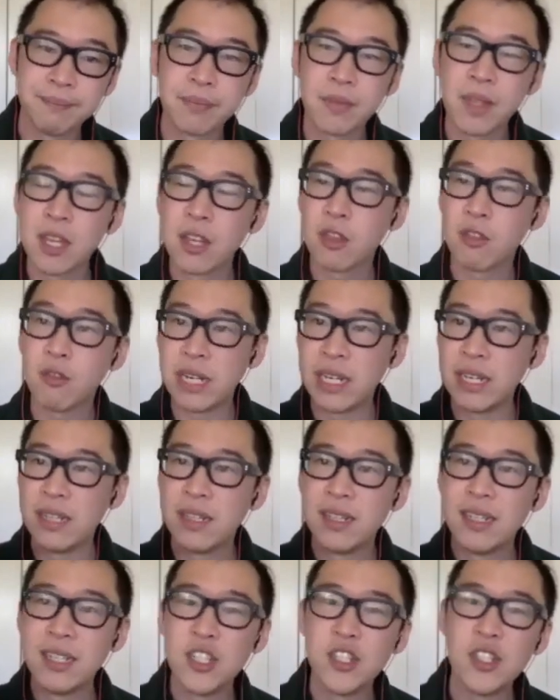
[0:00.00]
3,
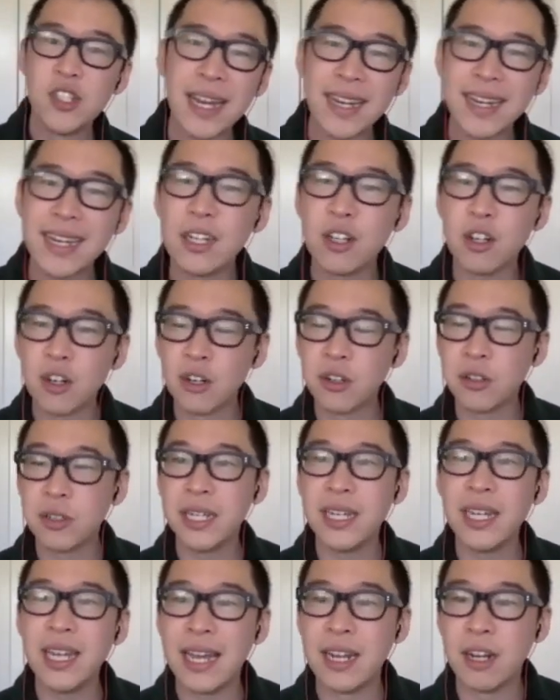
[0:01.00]
check in
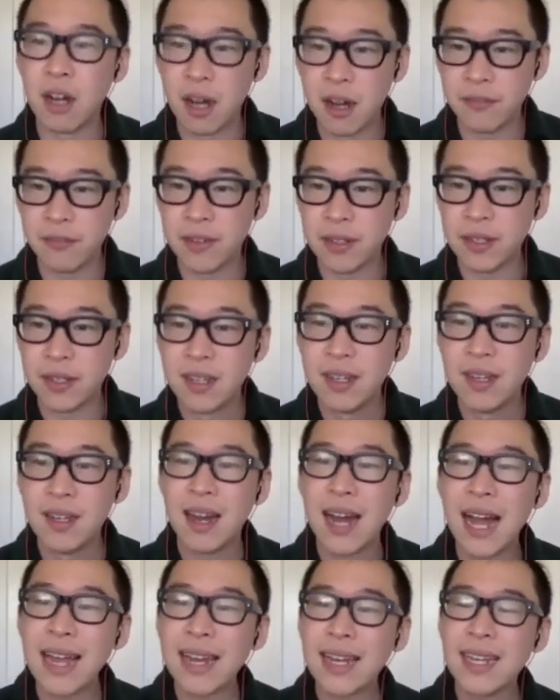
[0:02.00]
early and often.
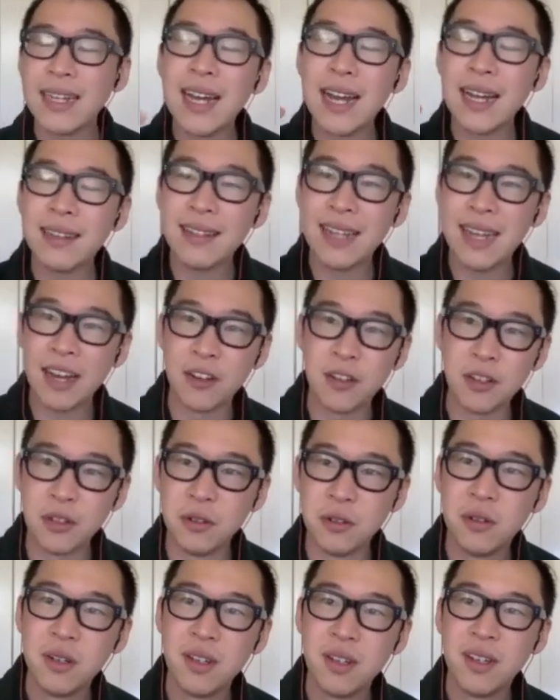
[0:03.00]
I cannot tell you
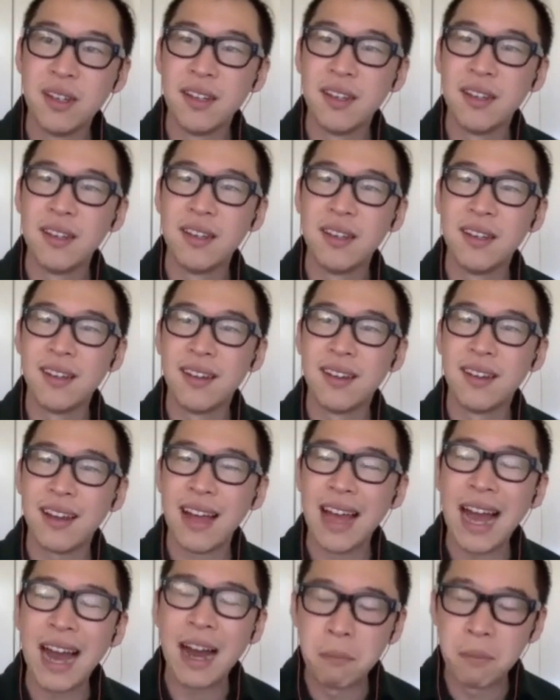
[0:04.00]

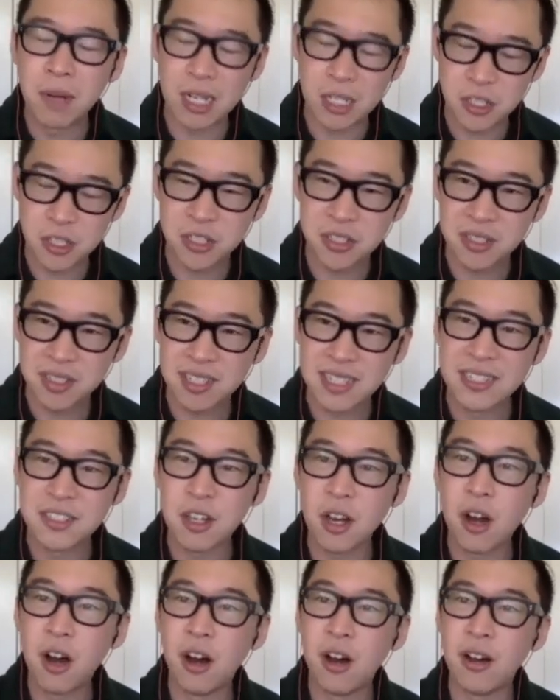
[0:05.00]
how much is
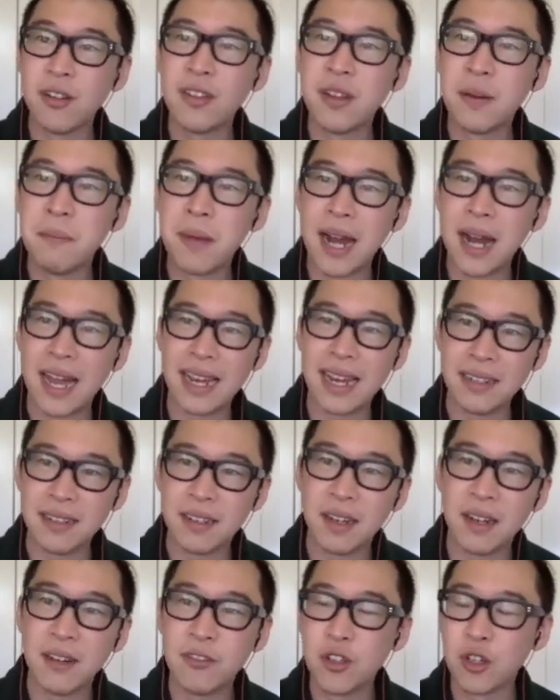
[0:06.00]
on the mind
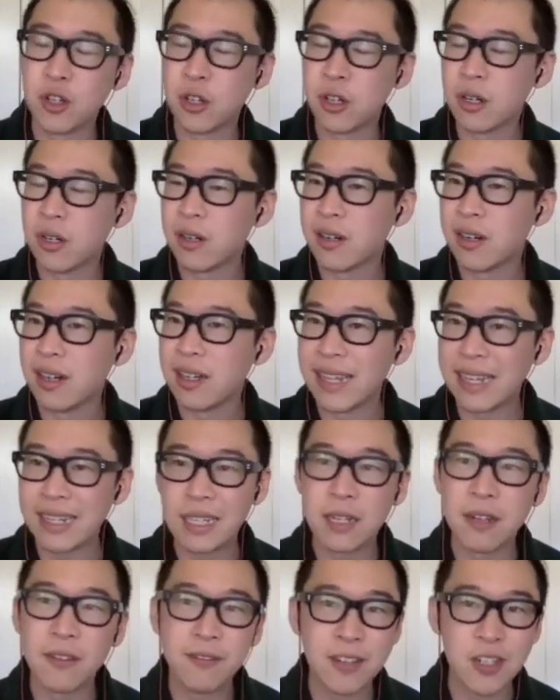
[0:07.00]
of your
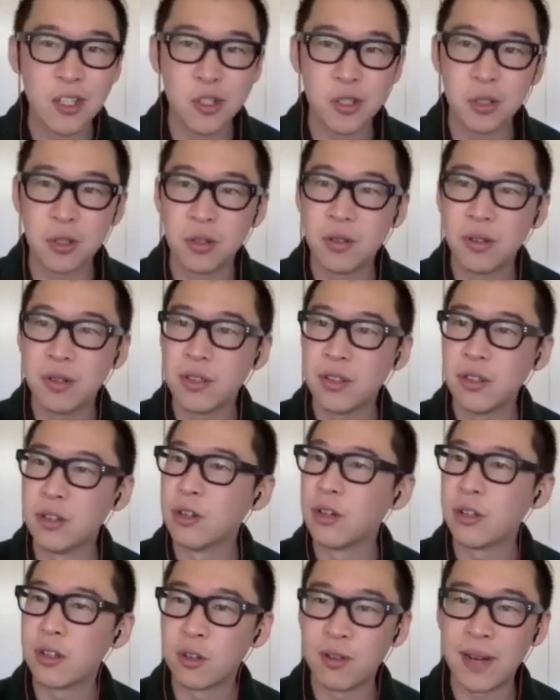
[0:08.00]
elected official,
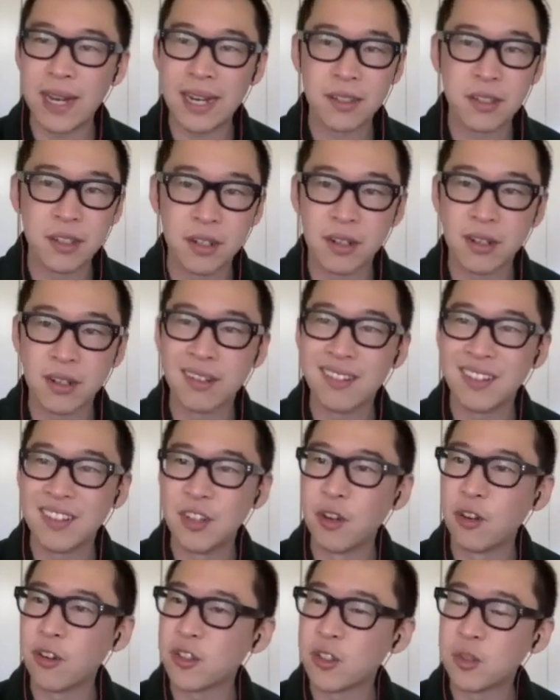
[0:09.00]
your director,
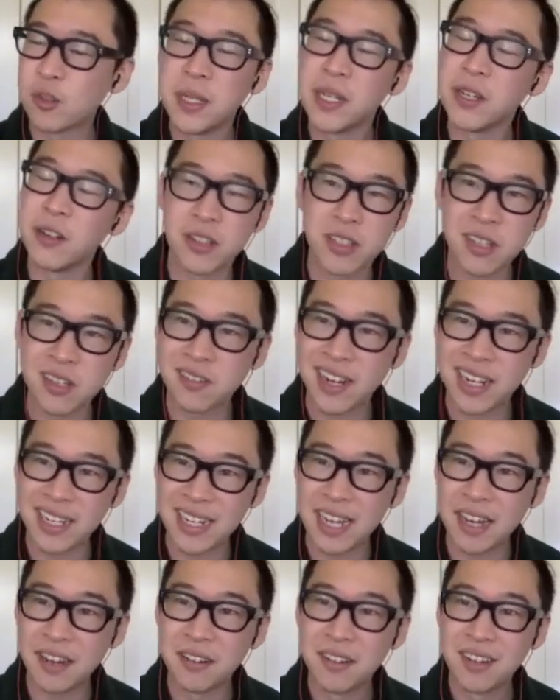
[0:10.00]
your superior right
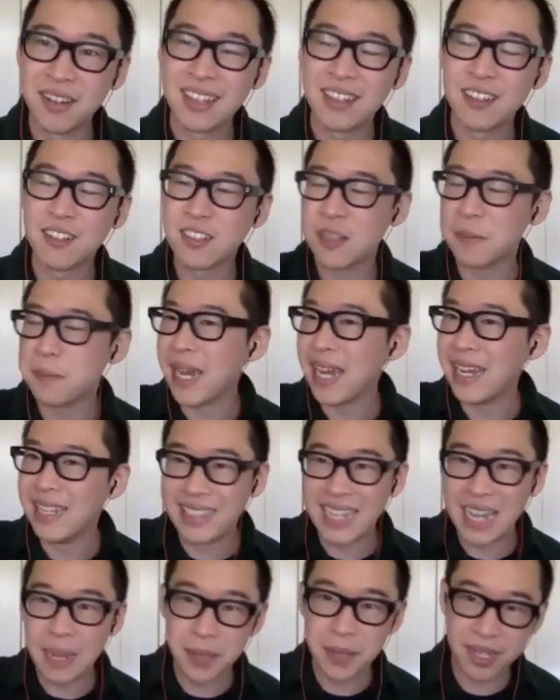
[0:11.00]
now. There's a
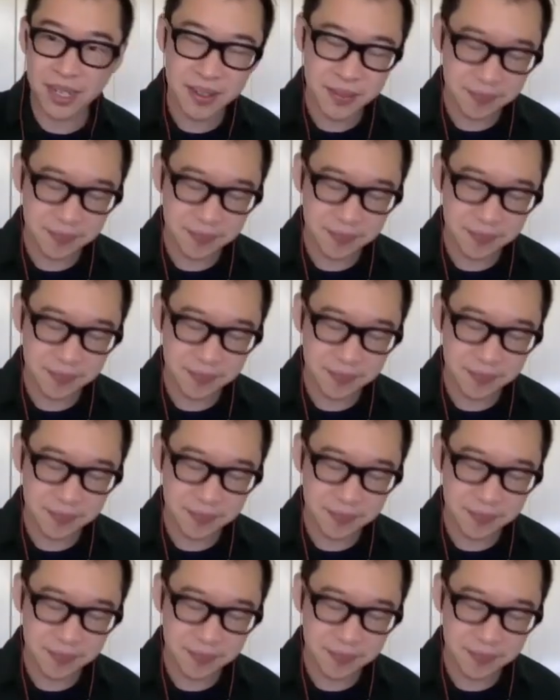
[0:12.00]
pandemic,